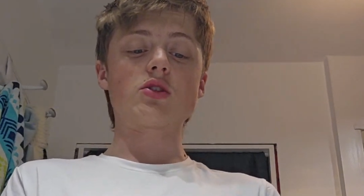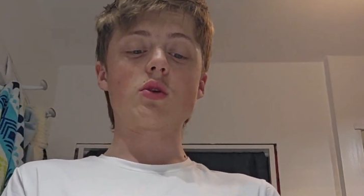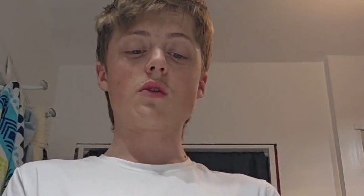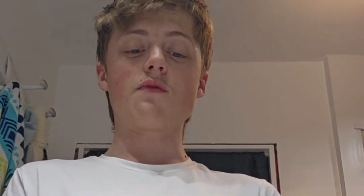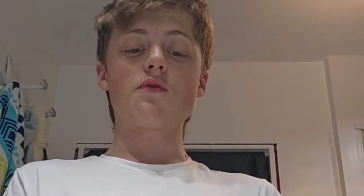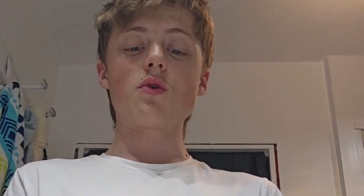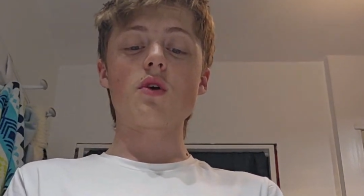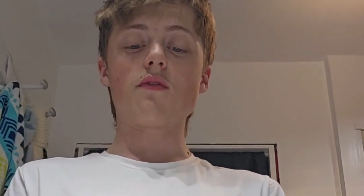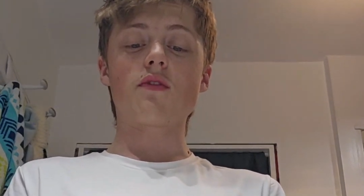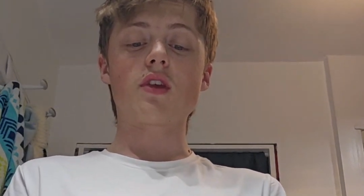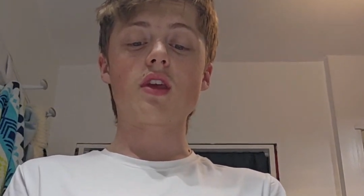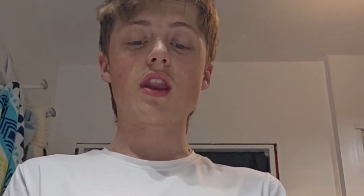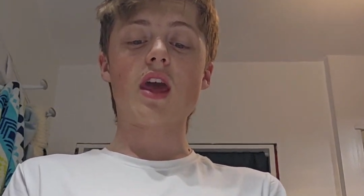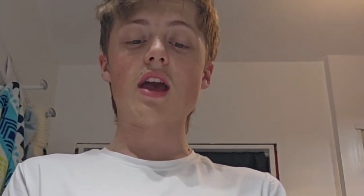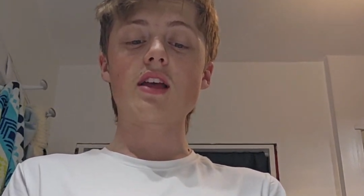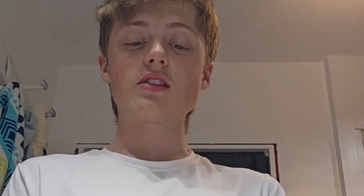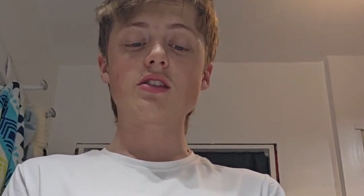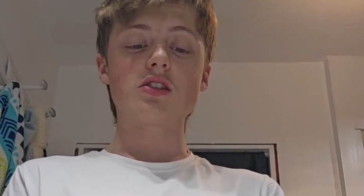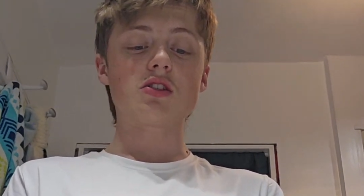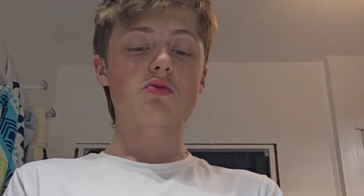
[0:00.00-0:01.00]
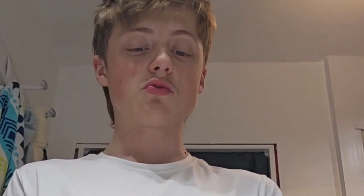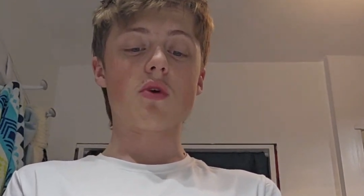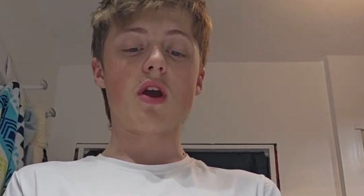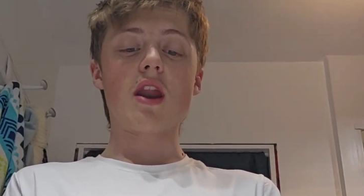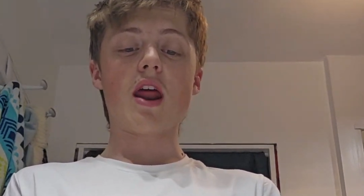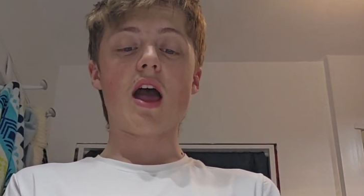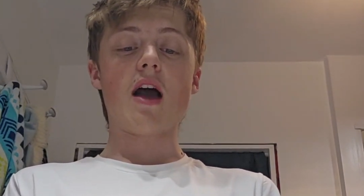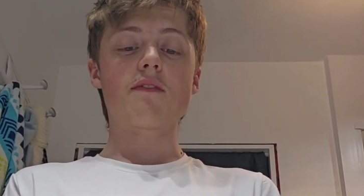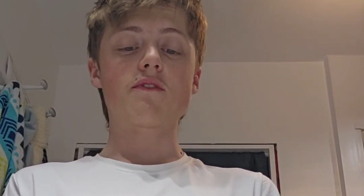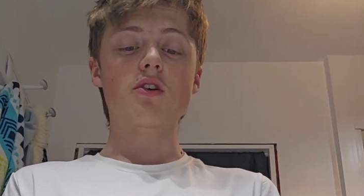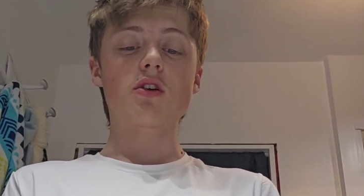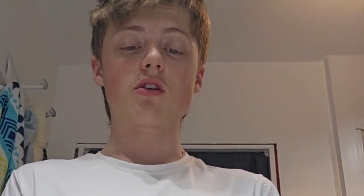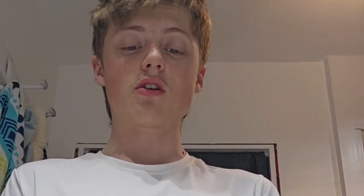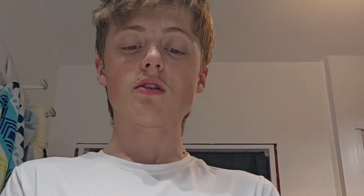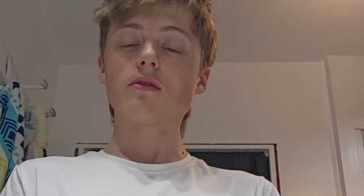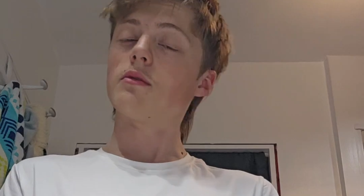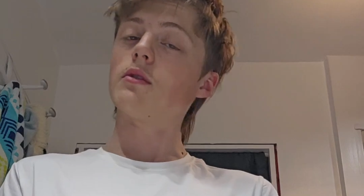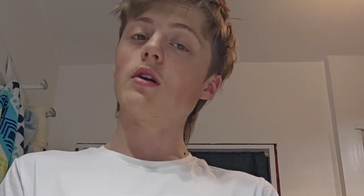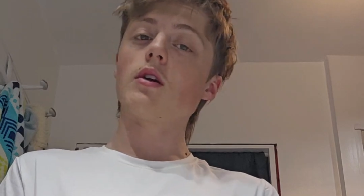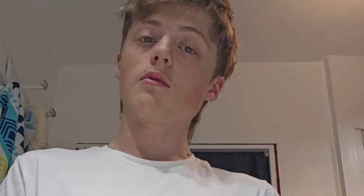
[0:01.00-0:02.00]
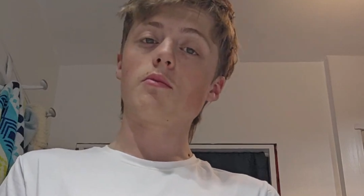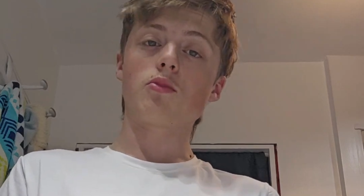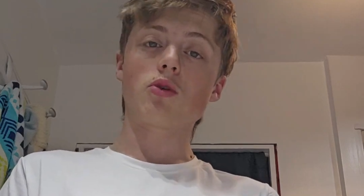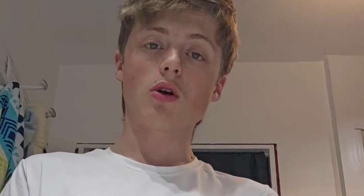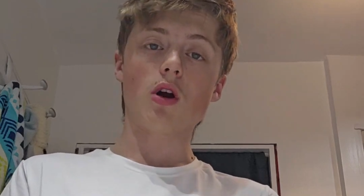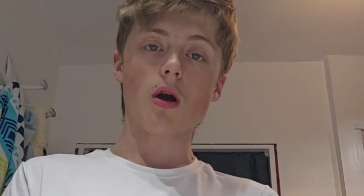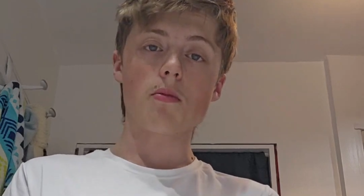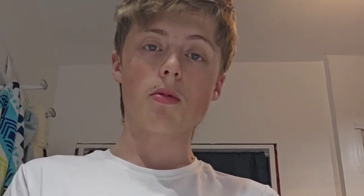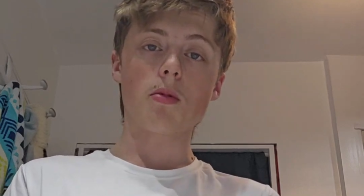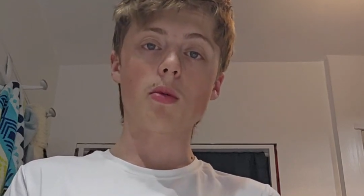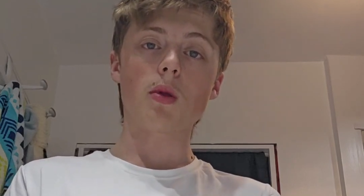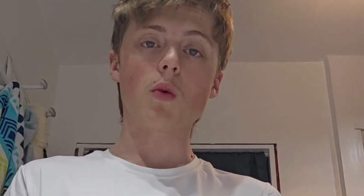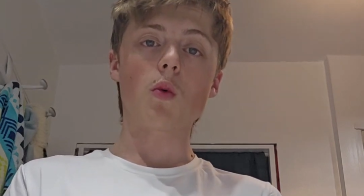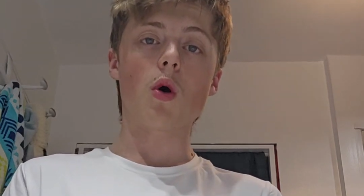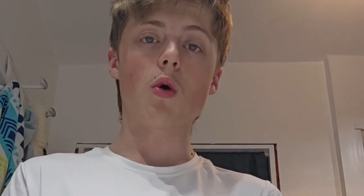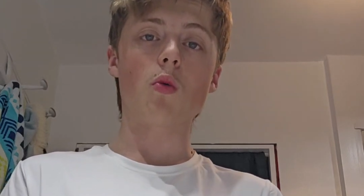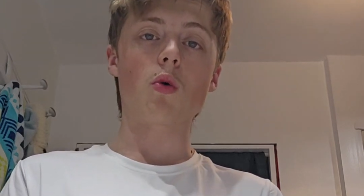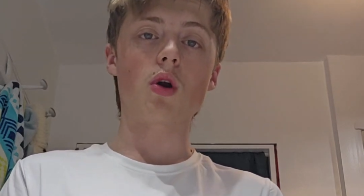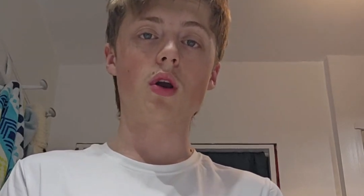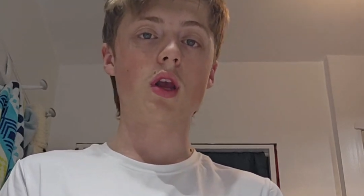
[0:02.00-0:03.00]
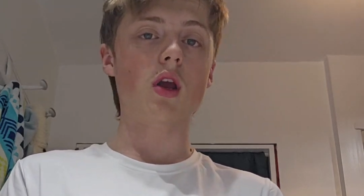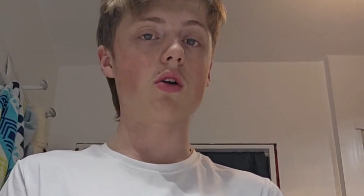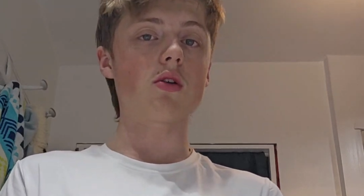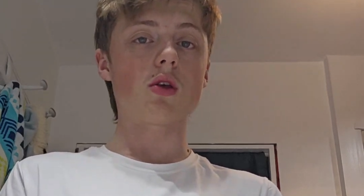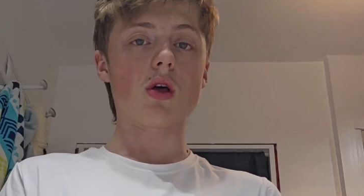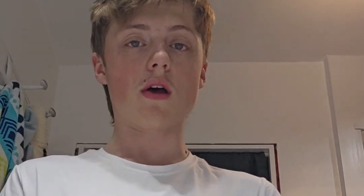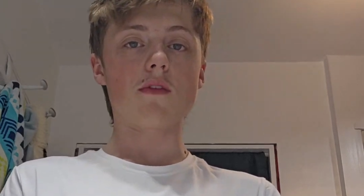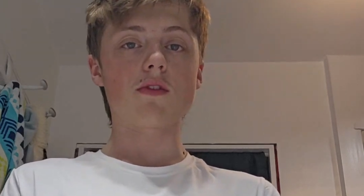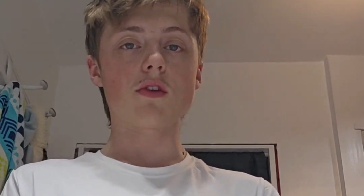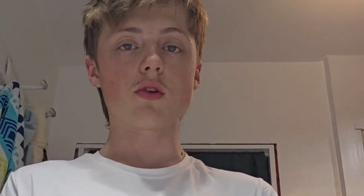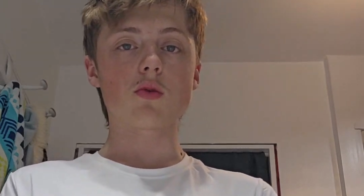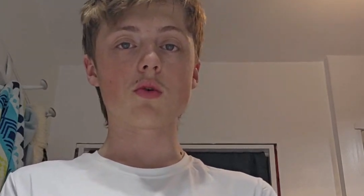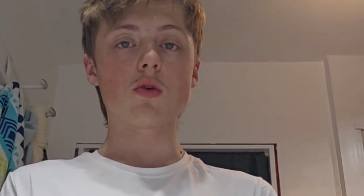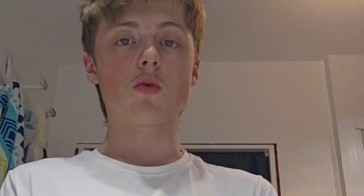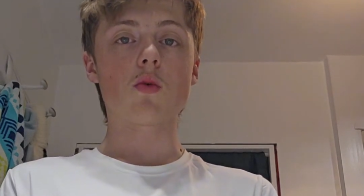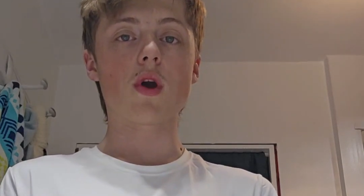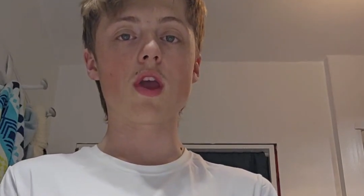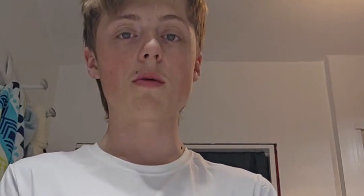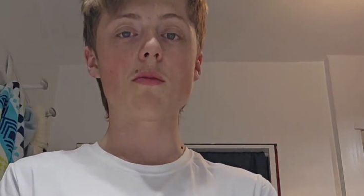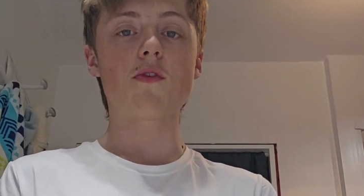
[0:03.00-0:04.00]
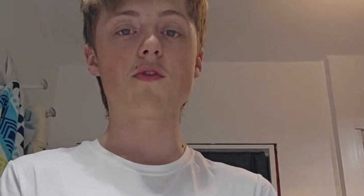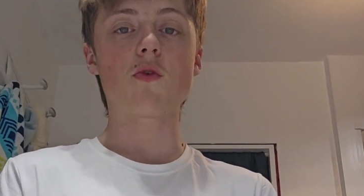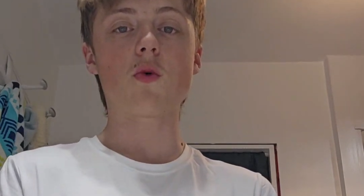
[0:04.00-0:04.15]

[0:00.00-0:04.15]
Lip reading: So if you have cadets right after, probably won't work out. You'll have to do it way